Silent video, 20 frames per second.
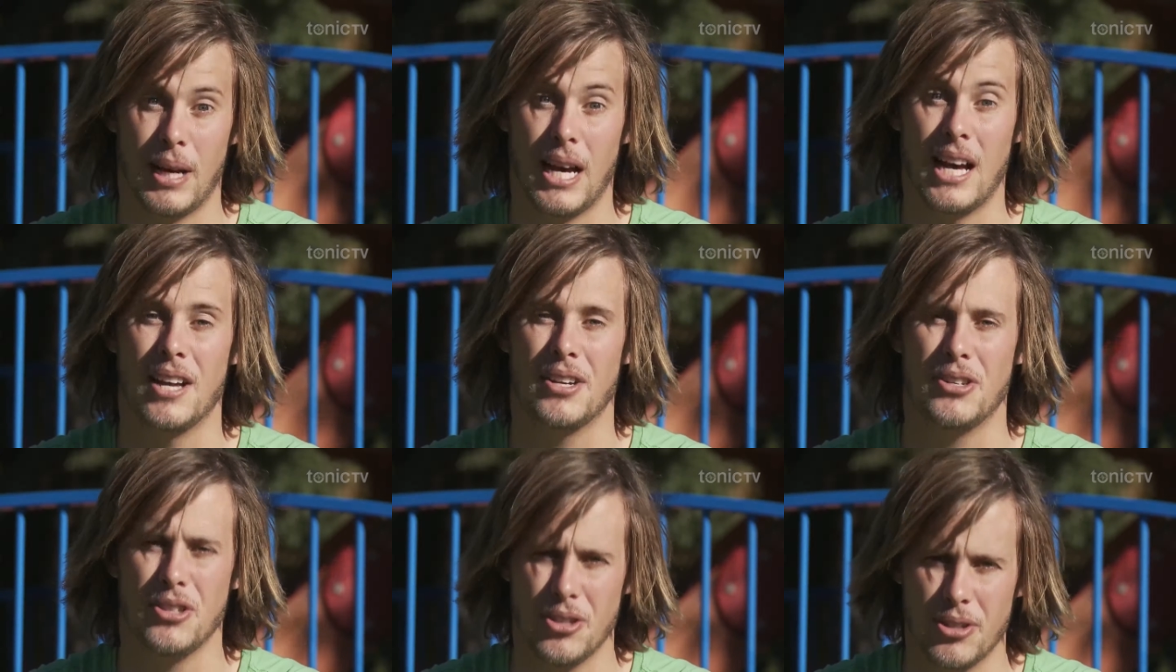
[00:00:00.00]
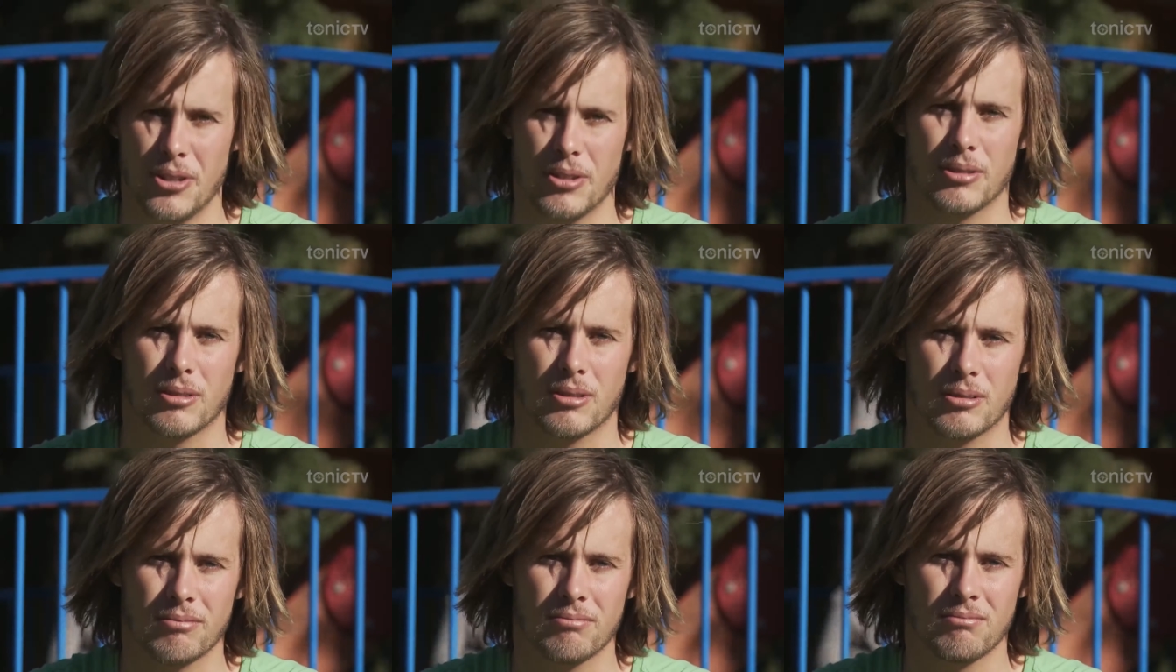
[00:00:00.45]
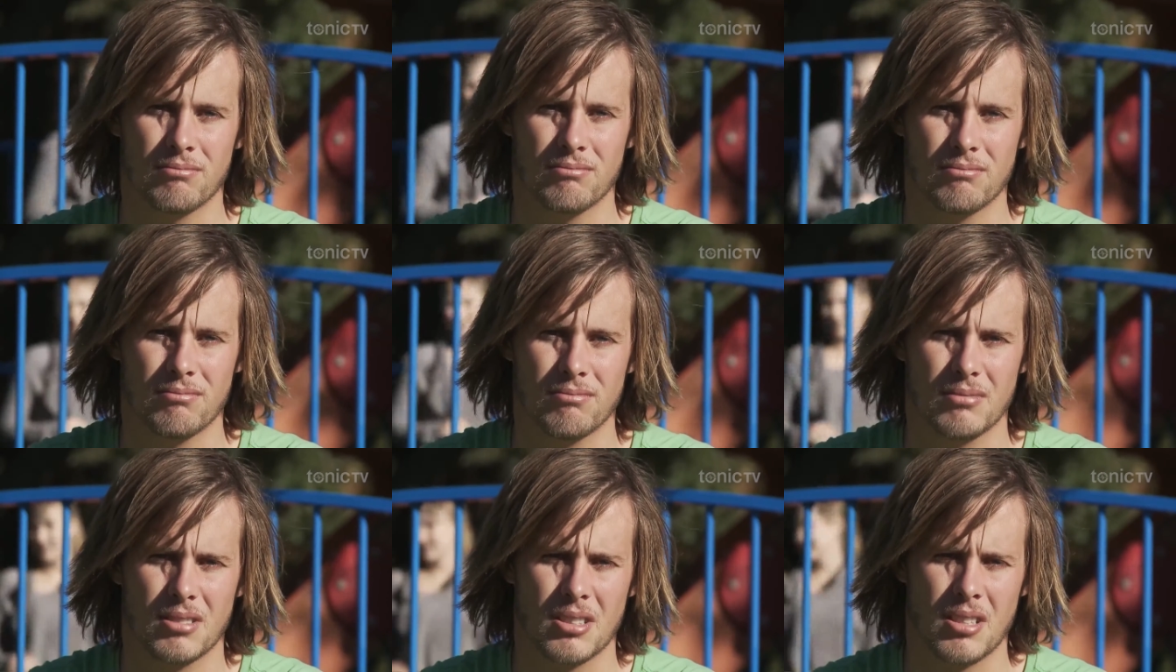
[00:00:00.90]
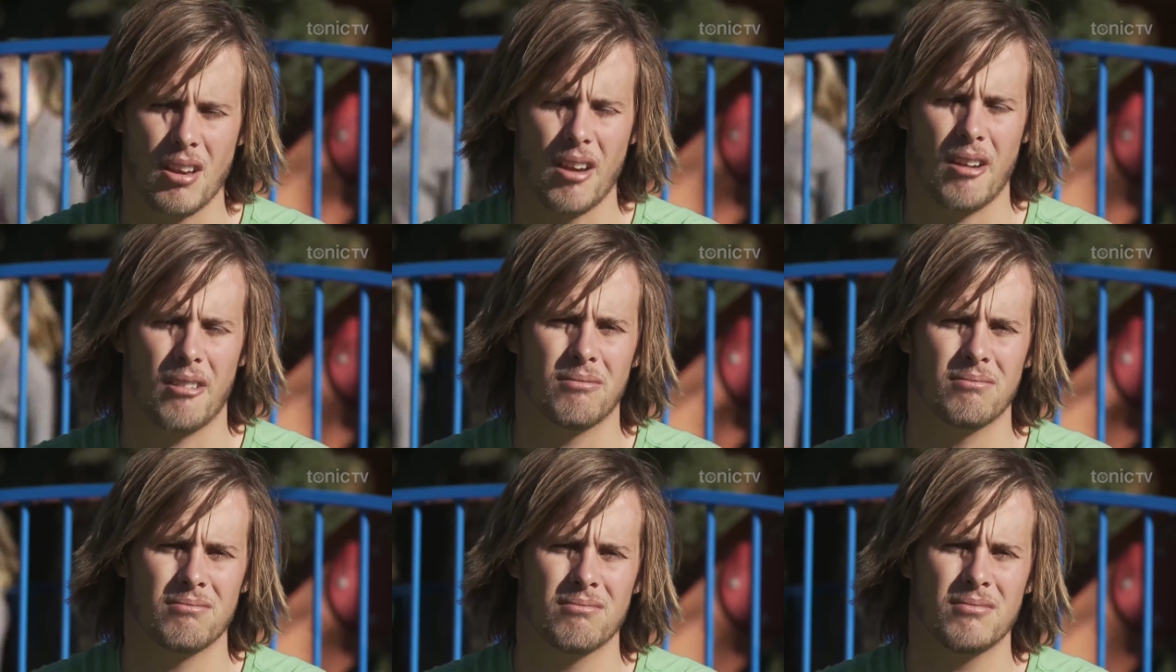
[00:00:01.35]
Bad news.
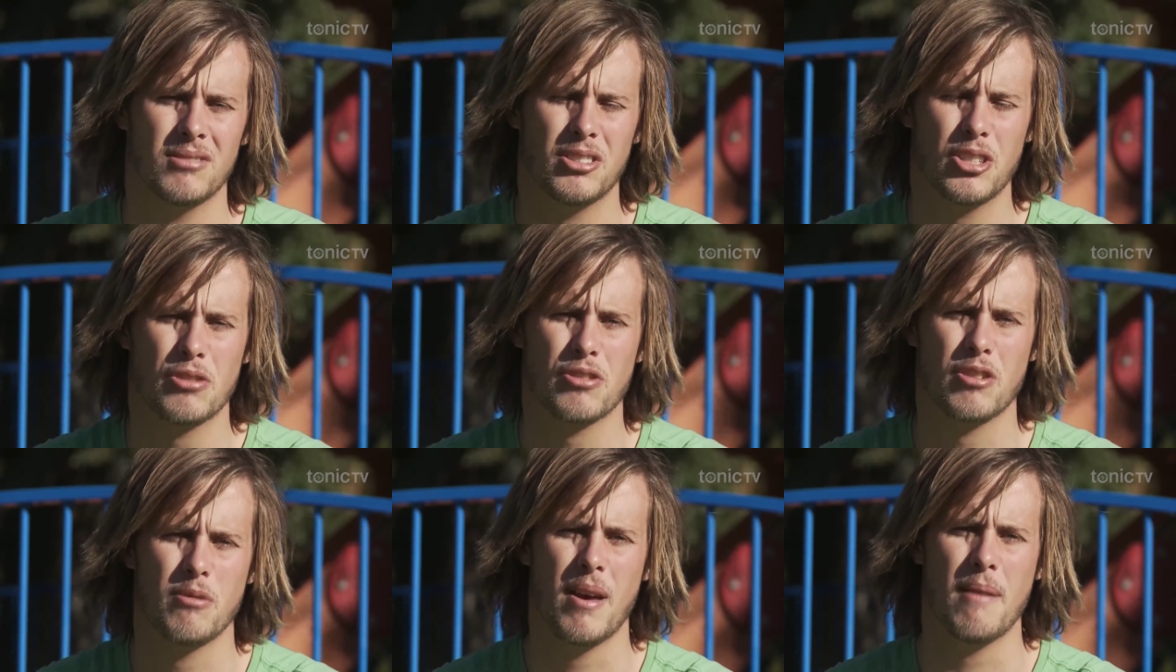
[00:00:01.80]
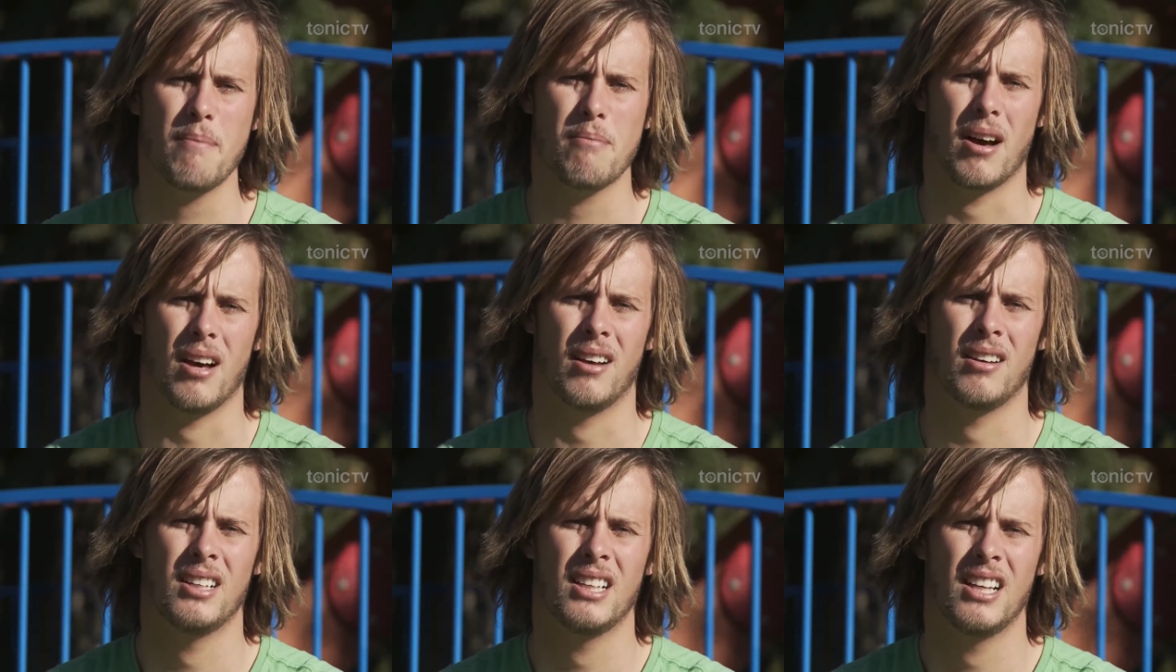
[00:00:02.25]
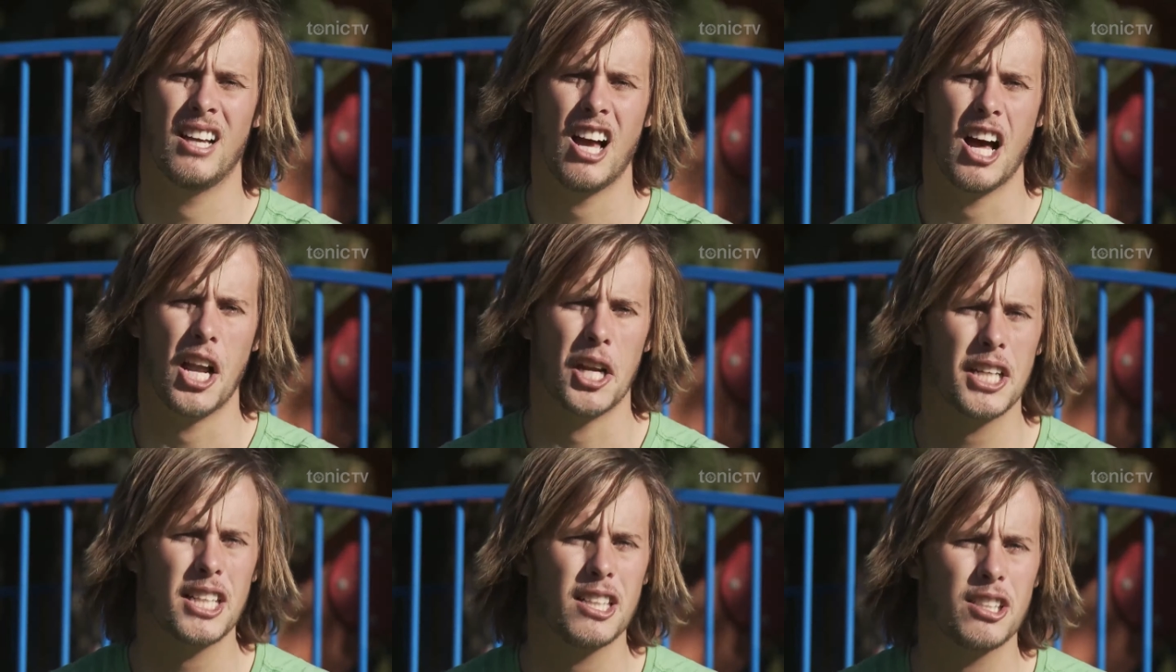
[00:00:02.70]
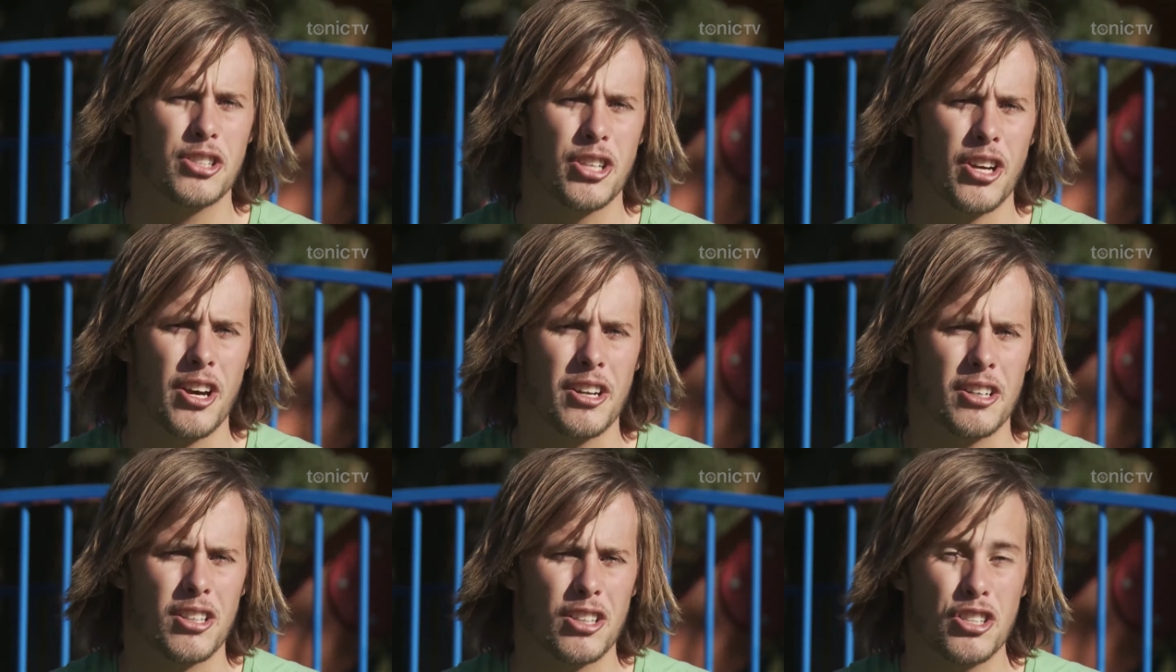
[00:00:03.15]
So, just remember, a little
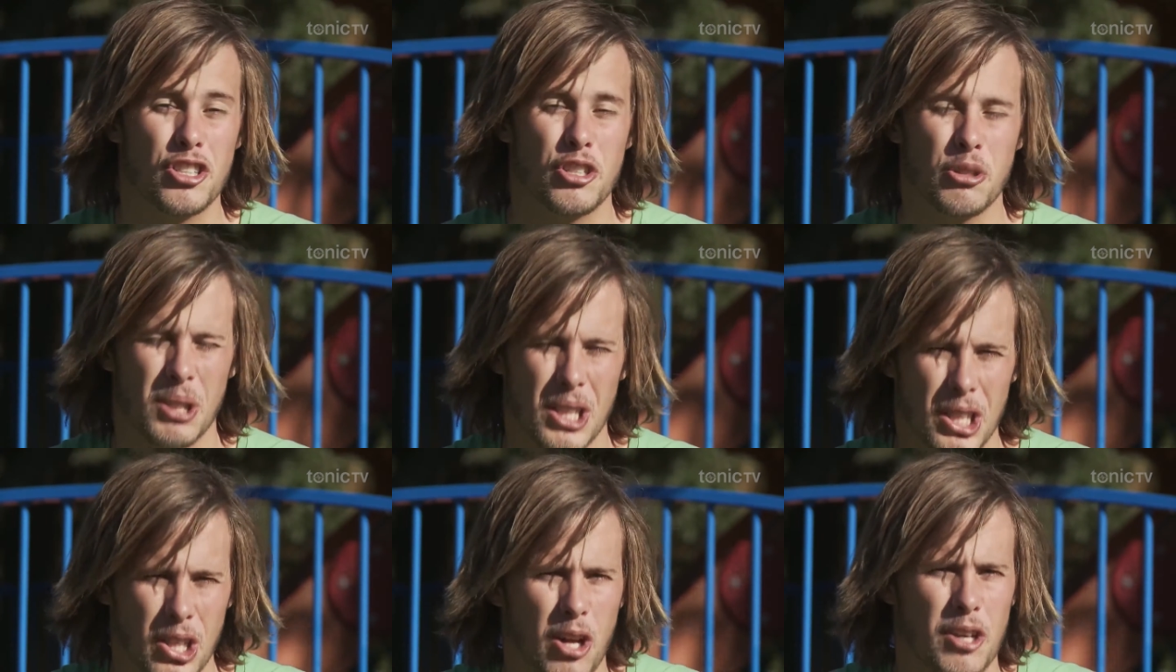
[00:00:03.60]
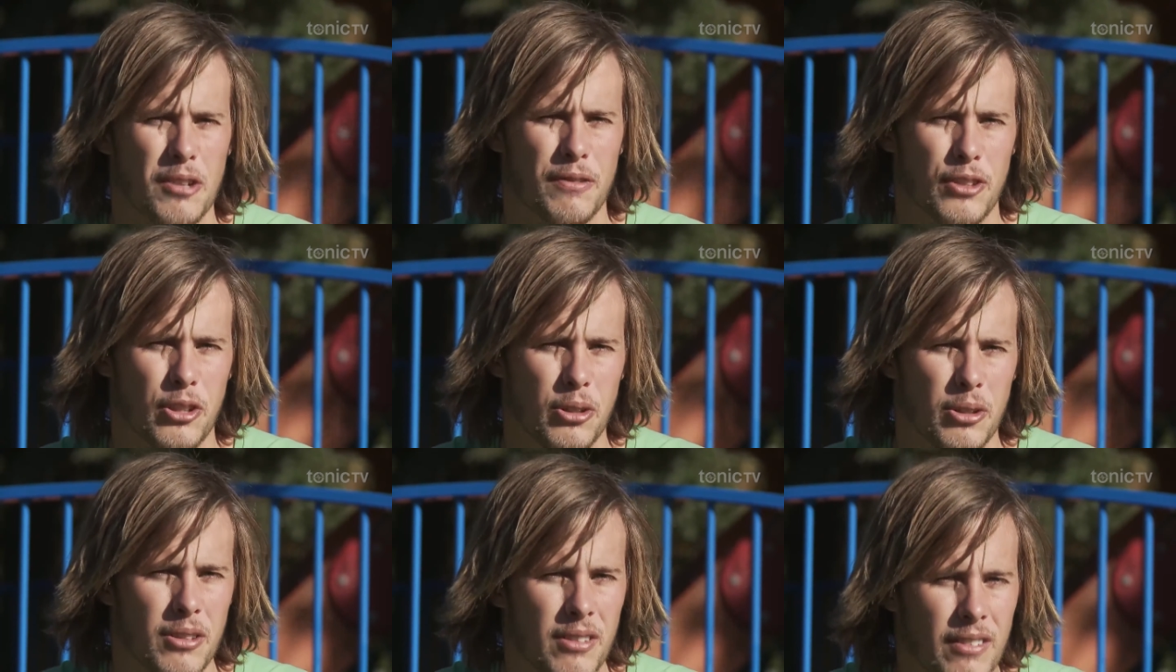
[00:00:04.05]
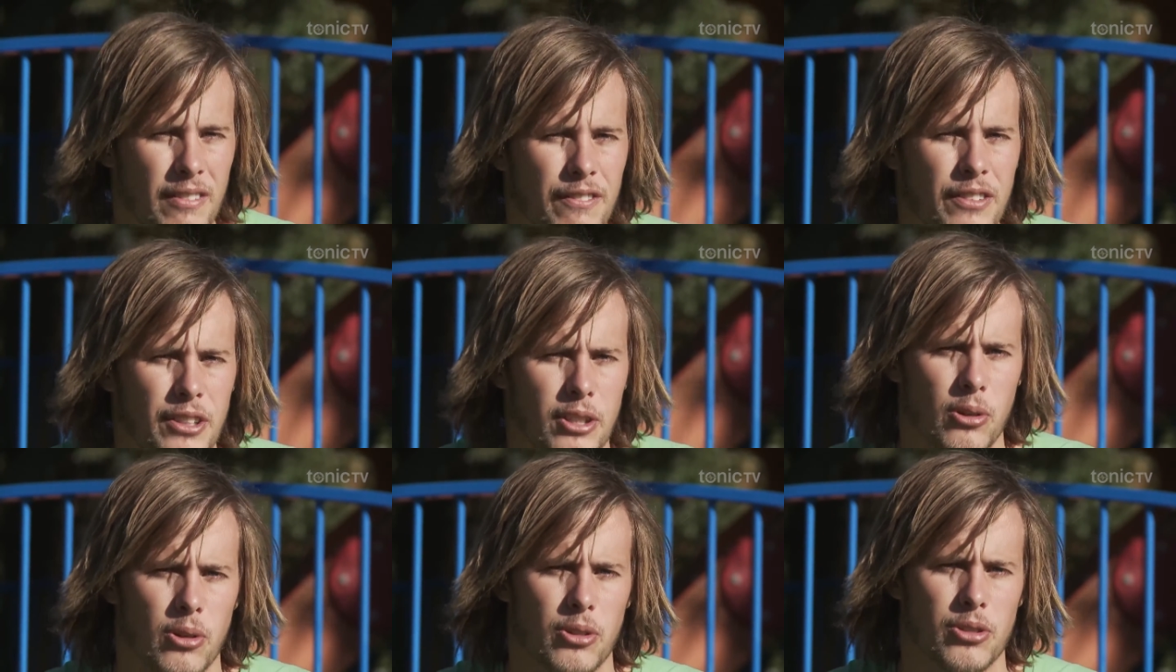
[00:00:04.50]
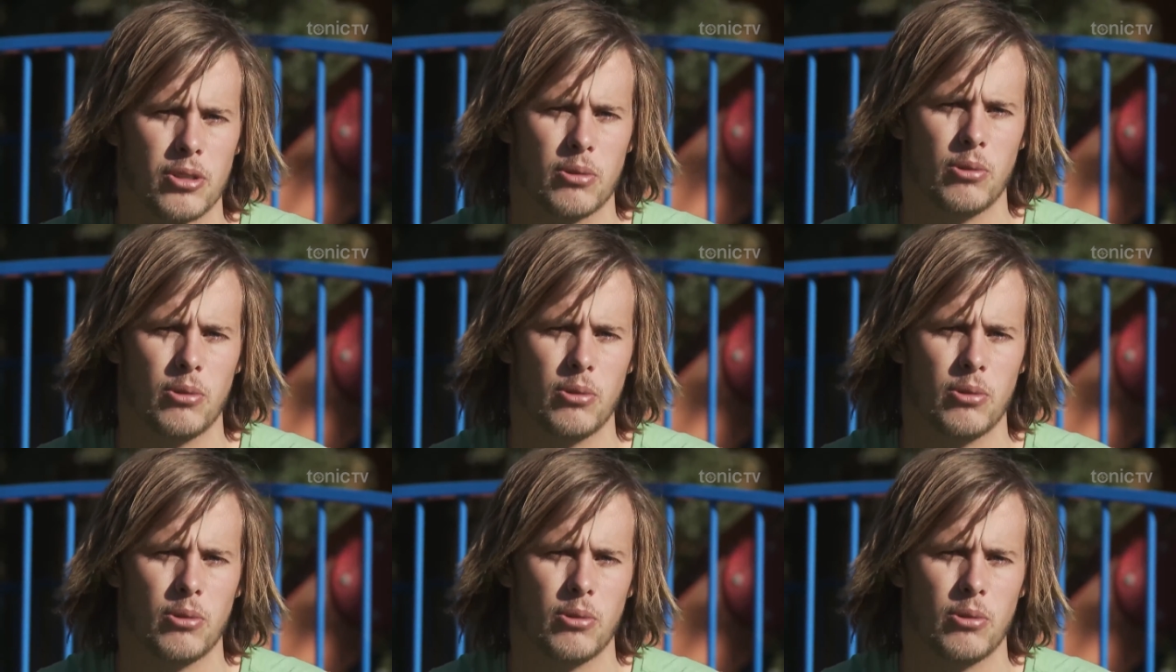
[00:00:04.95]
dirt can do a lot of good for your